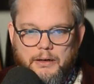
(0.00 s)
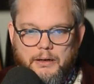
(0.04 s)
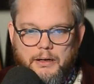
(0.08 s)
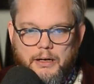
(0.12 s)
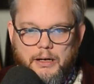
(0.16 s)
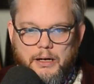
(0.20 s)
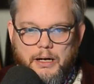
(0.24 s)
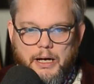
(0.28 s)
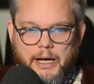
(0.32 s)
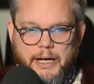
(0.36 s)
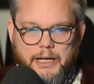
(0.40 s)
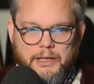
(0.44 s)

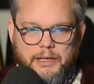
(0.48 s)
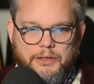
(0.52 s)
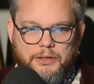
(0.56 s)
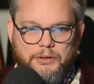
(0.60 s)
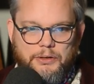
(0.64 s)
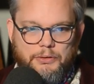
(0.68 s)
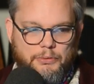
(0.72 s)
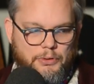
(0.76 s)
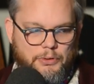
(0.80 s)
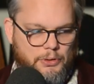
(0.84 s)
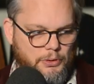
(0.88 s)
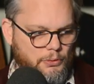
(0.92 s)
I could just
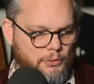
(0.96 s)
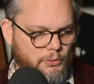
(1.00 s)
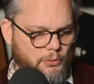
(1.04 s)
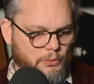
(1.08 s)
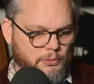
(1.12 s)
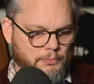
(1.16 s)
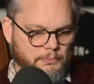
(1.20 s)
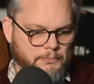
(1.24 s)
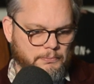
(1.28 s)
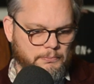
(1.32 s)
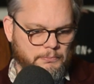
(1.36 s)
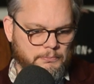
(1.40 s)
do a Google.
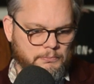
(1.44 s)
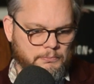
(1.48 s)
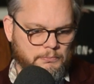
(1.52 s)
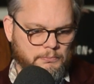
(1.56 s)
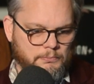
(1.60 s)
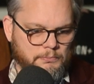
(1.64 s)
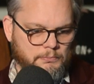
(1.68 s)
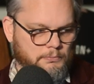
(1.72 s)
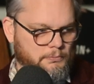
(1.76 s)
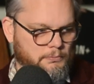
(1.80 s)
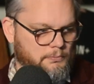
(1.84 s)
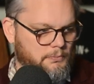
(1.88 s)

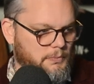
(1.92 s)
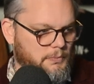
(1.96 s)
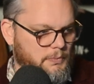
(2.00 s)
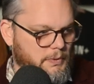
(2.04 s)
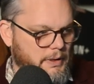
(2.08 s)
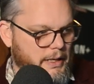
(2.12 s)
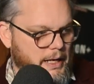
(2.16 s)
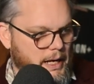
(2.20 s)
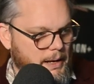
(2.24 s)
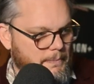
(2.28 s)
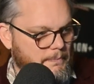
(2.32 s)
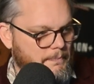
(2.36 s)

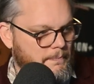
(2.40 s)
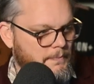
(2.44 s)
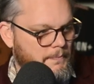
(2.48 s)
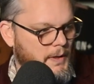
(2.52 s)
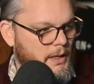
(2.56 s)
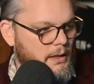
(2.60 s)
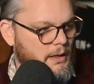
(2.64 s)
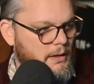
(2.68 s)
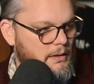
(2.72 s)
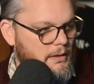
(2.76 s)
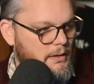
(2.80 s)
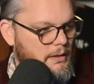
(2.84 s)
Yeah,
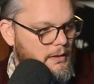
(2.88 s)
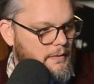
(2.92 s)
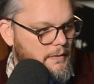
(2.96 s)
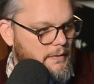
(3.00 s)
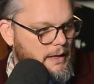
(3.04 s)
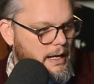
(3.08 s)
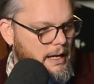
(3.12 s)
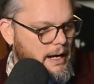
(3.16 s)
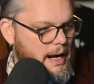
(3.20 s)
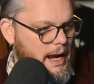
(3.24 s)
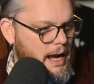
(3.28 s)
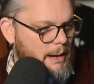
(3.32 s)

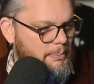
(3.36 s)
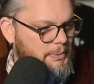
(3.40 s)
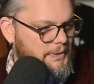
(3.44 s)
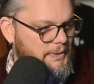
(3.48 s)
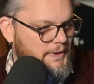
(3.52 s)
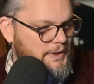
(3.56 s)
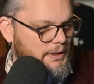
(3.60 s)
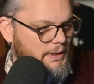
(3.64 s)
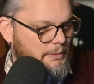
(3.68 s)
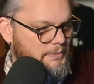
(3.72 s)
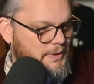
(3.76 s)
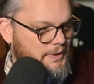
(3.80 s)
that happens
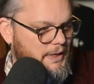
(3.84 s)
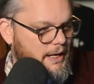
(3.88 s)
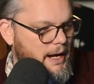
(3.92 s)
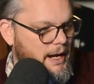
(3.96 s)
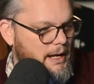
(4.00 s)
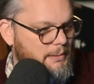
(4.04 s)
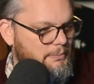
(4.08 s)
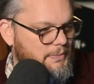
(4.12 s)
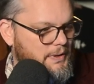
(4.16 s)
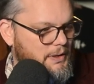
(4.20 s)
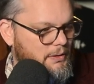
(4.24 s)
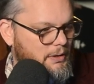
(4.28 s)

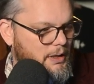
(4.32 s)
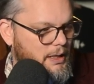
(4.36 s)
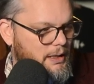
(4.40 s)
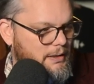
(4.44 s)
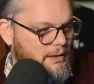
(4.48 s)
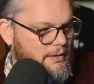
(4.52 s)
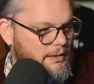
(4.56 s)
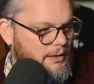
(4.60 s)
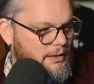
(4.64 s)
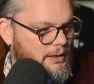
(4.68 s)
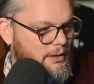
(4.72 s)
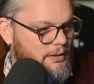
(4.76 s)
sometimes. You
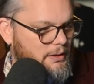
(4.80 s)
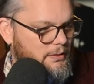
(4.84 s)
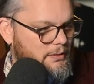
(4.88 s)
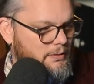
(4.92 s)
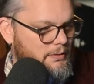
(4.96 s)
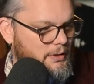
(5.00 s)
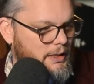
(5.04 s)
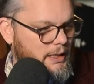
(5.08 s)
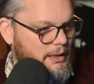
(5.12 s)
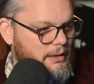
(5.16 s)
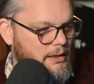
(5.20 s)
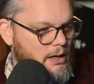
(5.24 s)
get uh, you
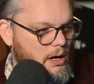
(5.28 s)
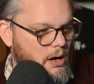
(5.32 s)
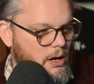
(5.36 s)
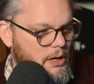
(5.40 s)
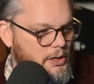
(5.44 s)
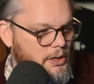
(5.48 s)
get hard